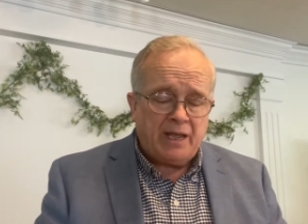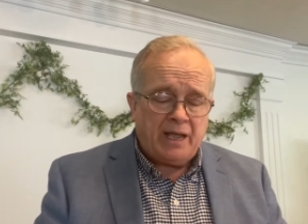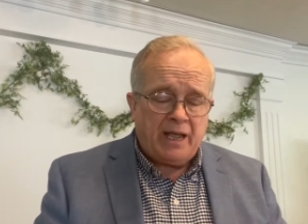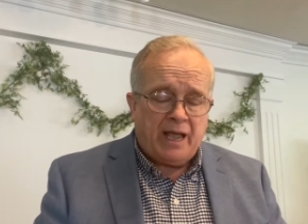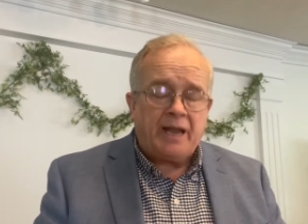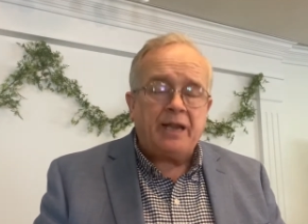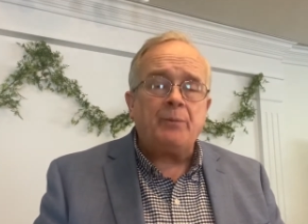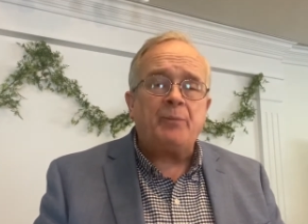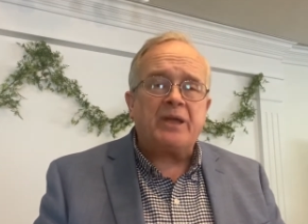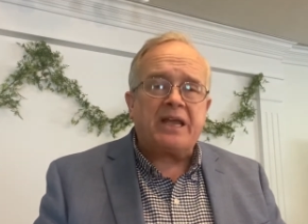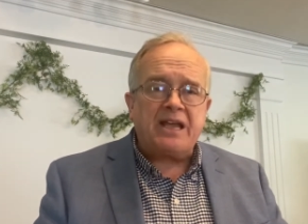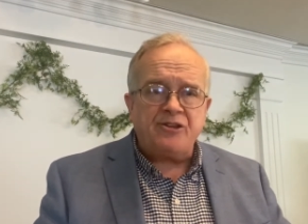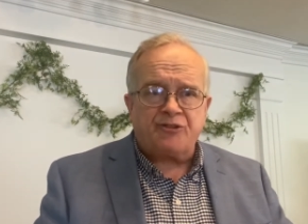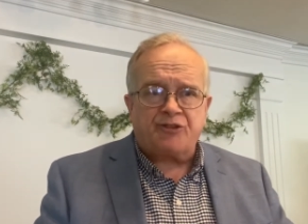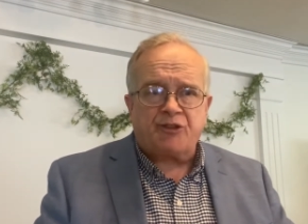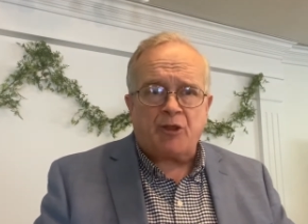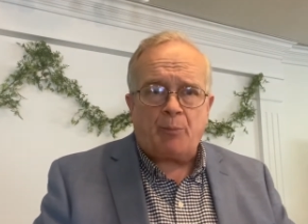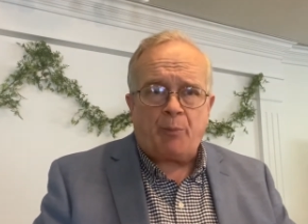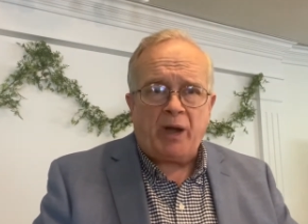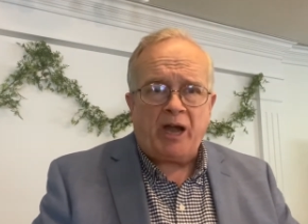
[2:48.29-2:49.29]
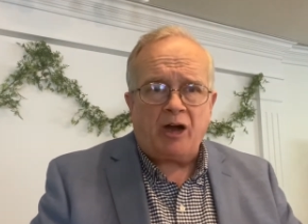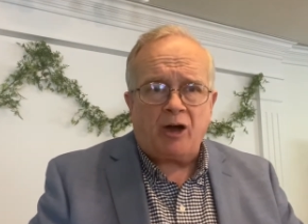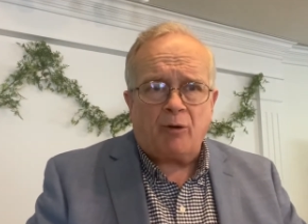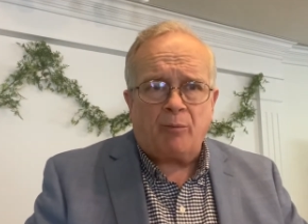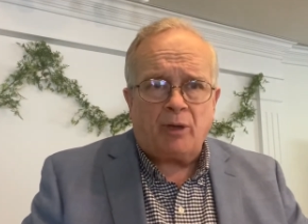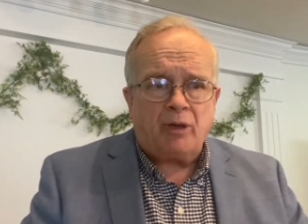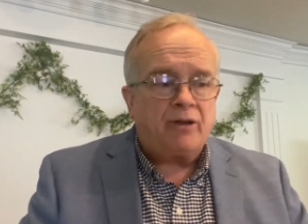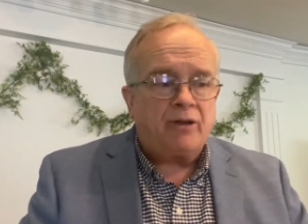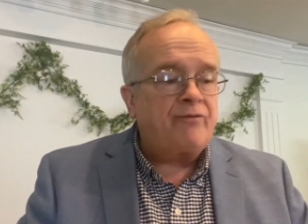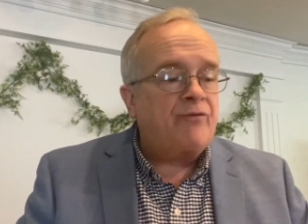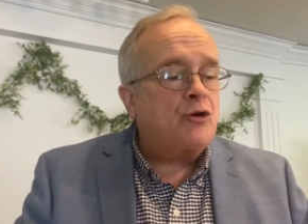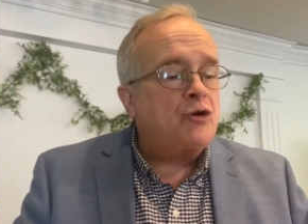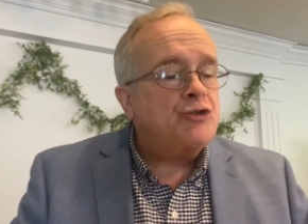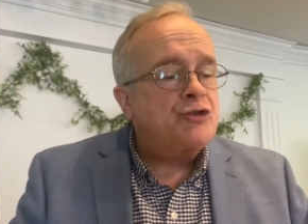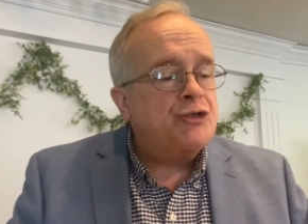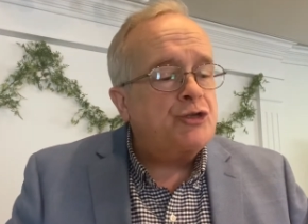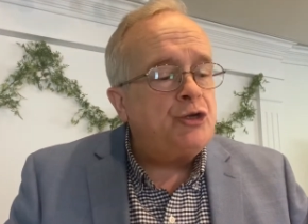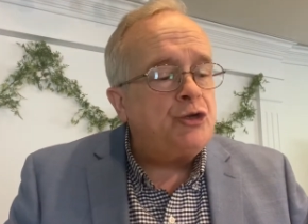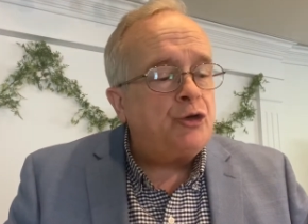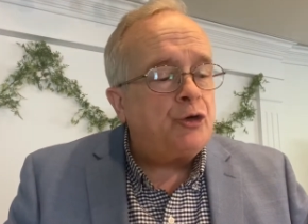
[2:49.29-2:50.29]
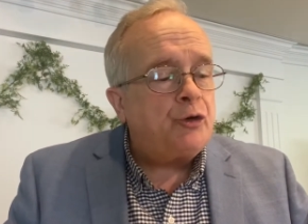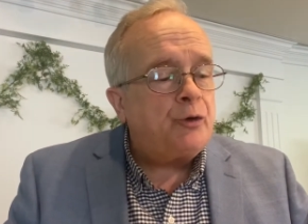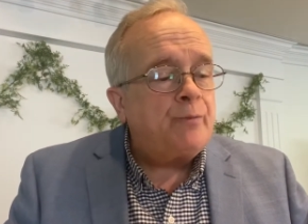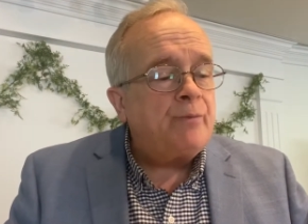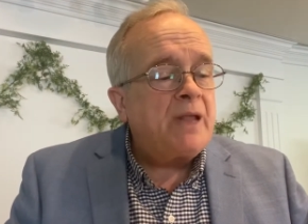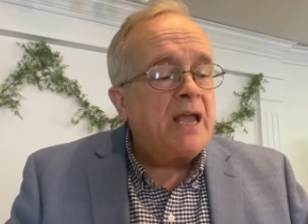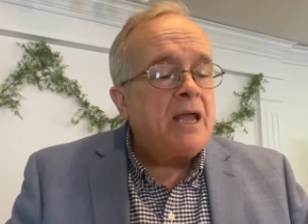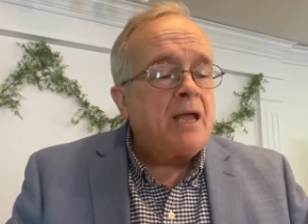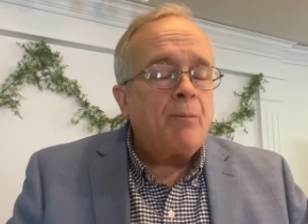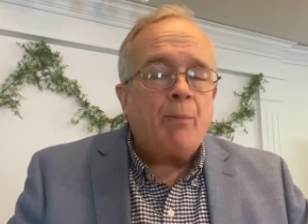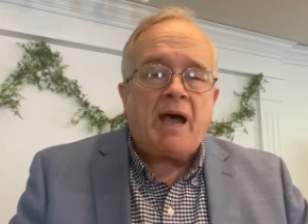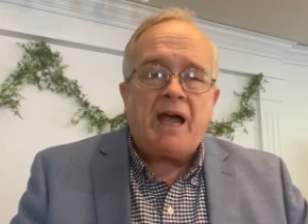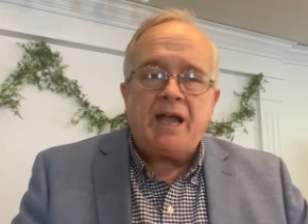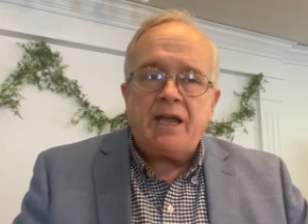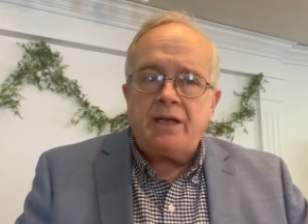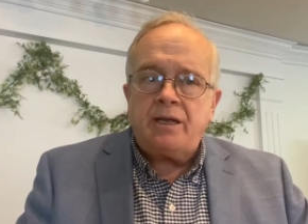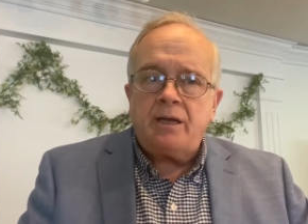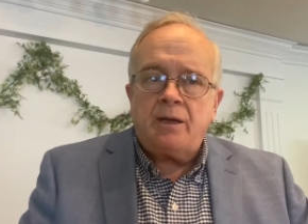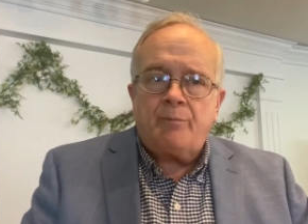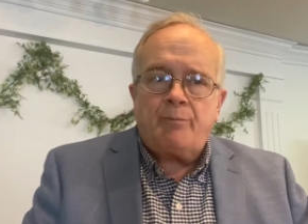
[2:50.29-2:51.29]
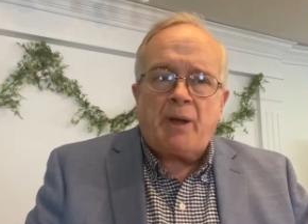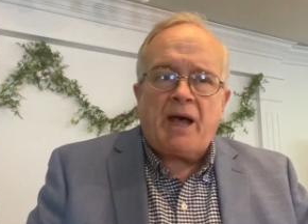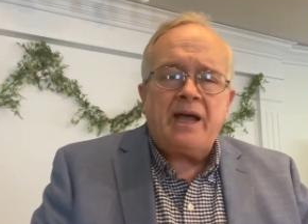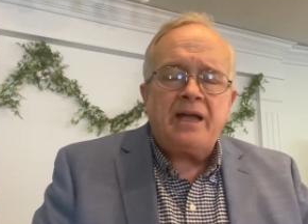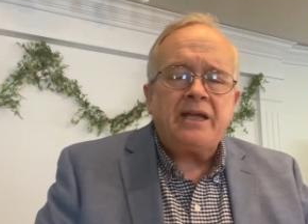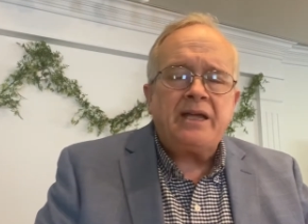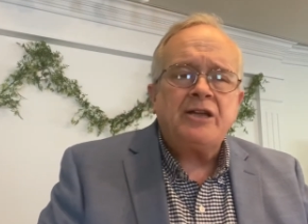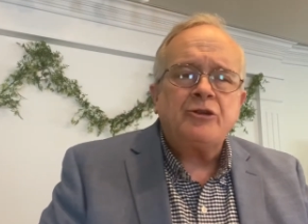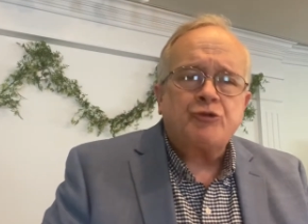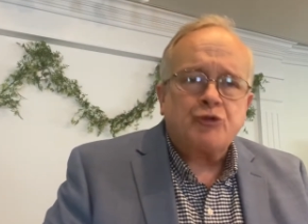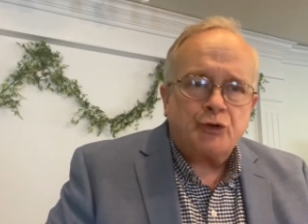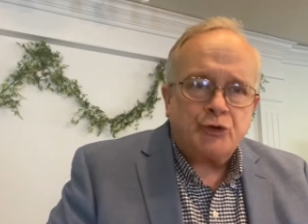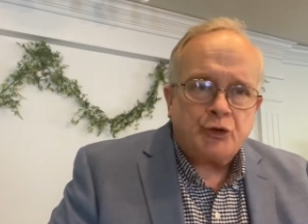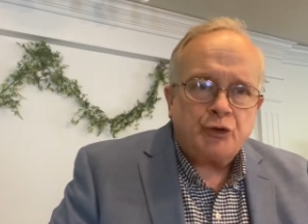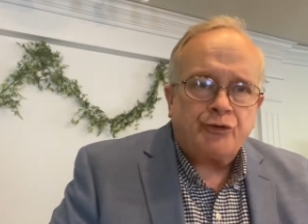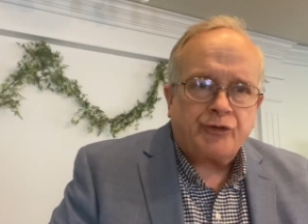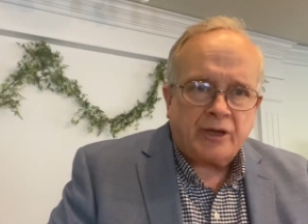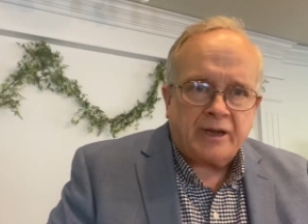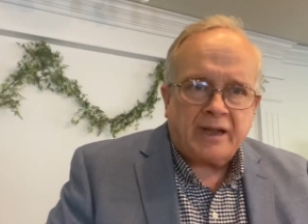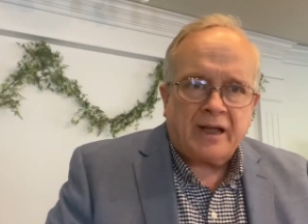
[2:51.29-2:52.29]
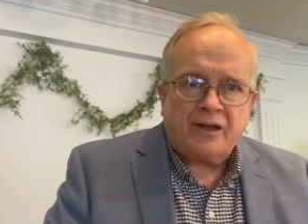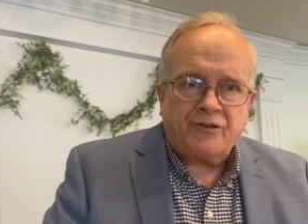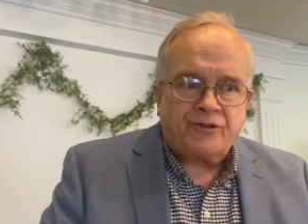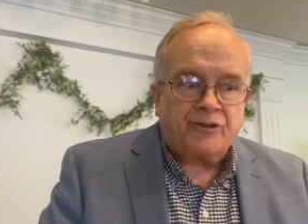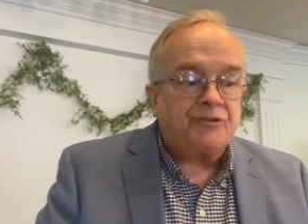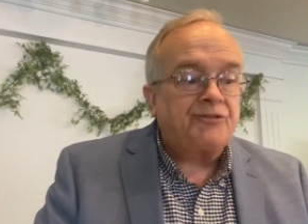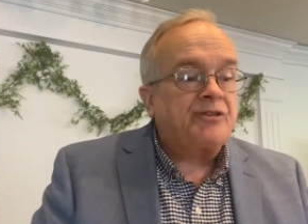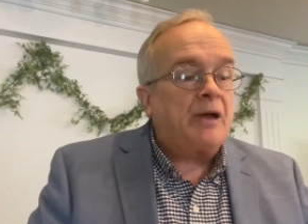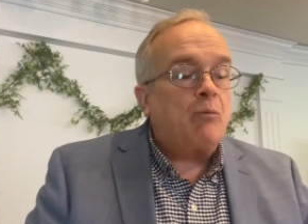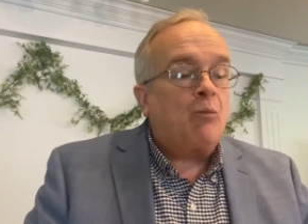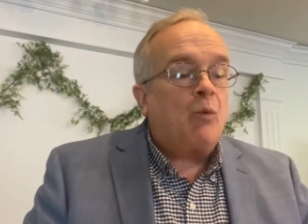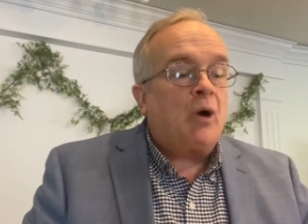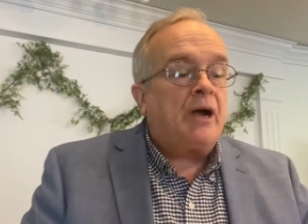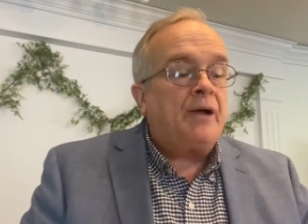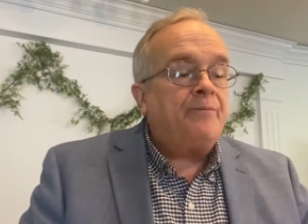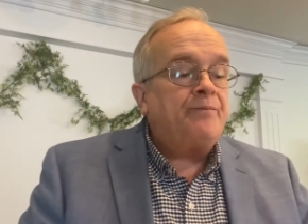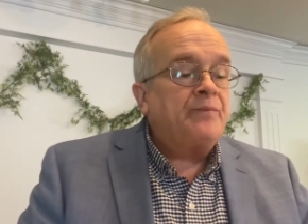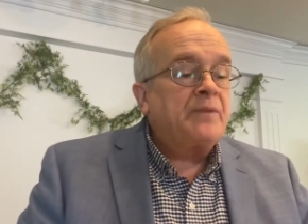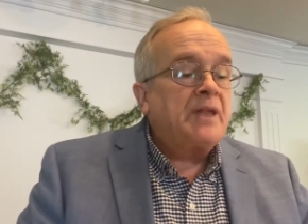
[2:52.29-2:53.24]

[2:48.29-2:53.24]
And he begins the parable in verse 2 by, by introducing us to someone.